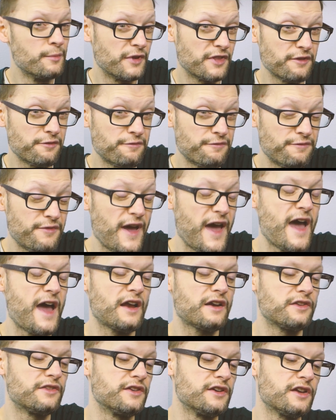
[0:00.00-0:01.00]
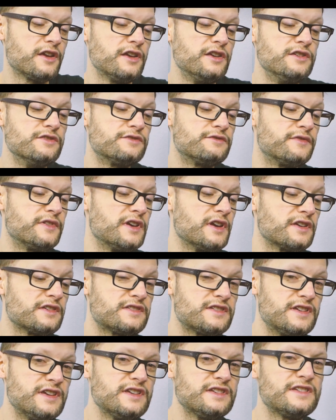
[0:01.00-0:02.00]
But the fact that it can use
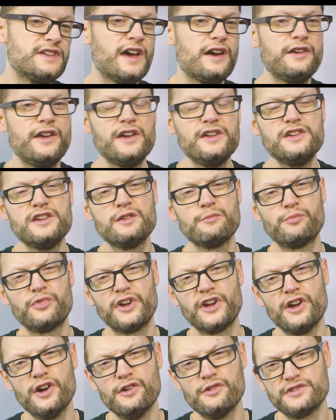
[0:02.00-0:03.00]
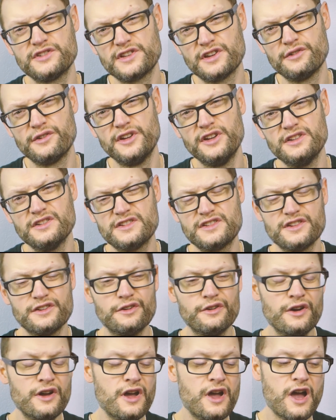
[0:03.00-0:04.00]
VSTs now you can bring Ozone in.
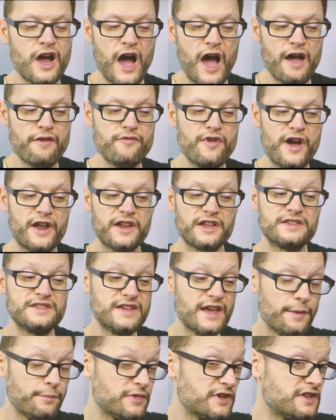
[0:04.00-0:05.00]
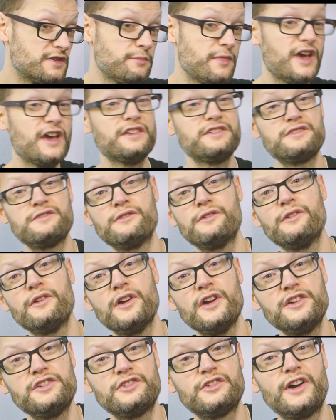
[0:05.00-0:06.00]
So I've not attempted to
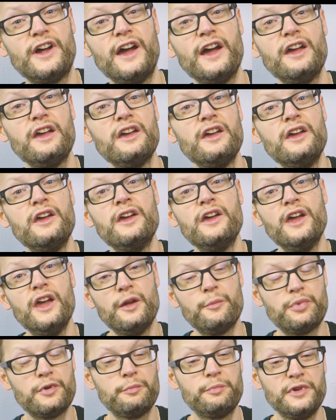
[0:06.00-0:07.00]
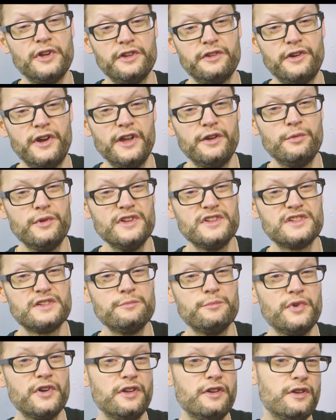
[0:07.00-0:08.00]
master a track in Propellerhead
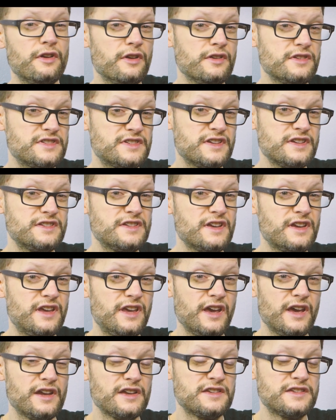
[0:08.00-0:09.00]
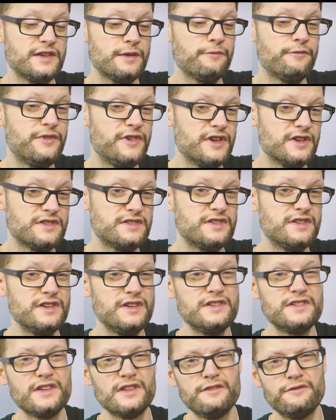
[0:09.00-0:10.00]
Reason, but since it can't accept
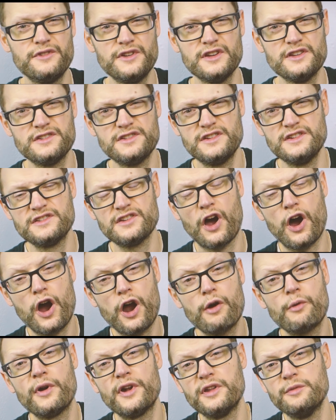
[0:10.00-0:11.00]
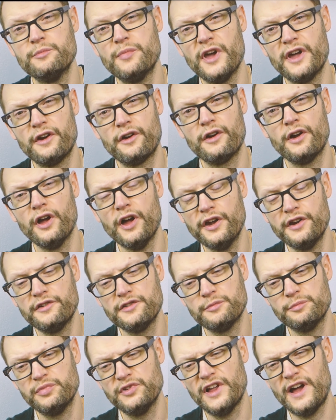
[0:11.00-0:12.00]
VSTs and the VSTs are running better under
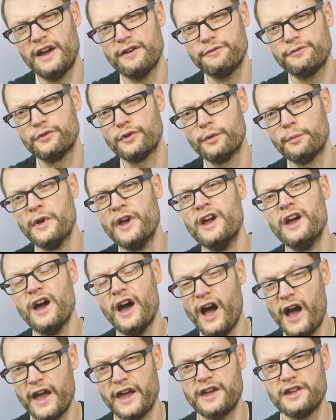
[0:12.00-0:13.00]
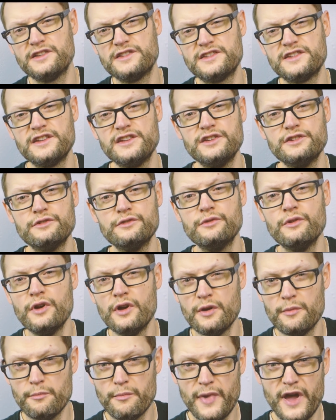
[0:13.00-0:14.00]
the platform, I could see you
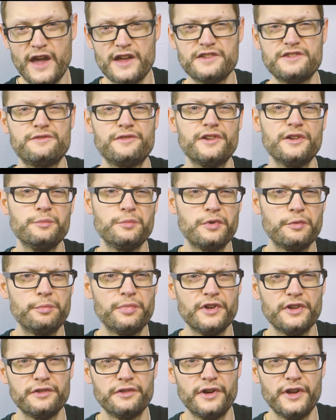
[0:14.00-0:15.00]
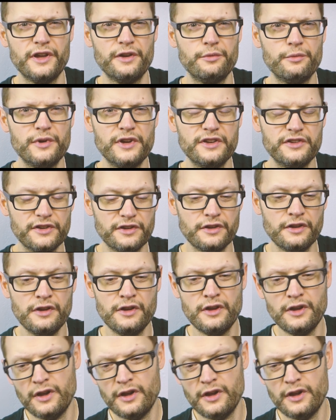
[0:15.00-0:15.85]
mastering in Propellerhead Reason.